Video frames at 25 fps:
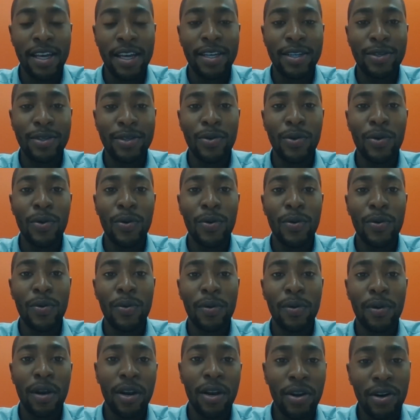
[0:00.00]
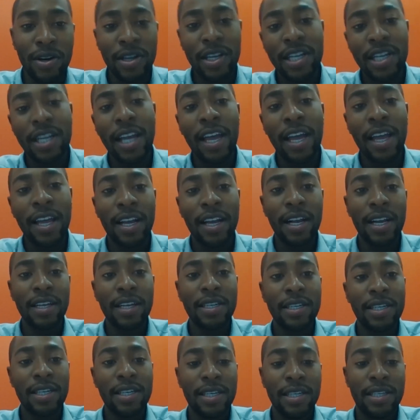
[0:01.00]
So learning
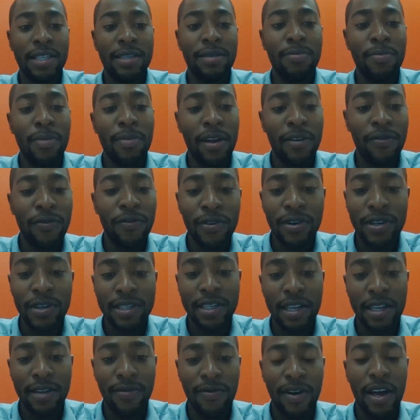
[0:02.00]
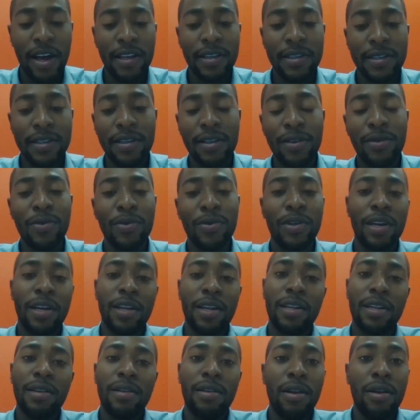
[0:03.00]
English is my first advice. You
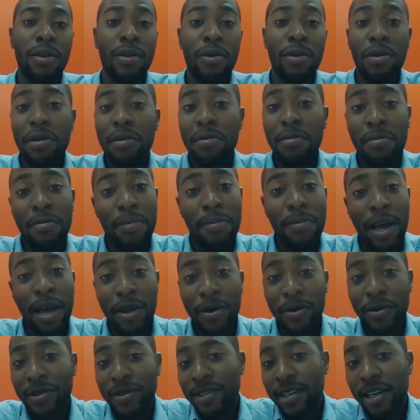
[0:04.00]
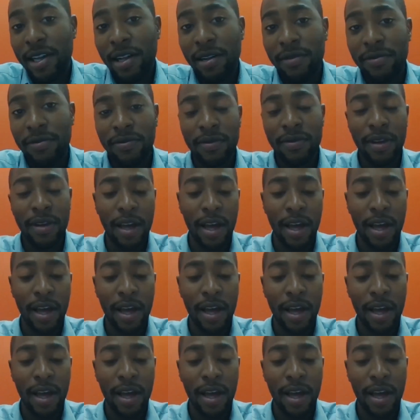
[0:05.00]
can learn by yourself.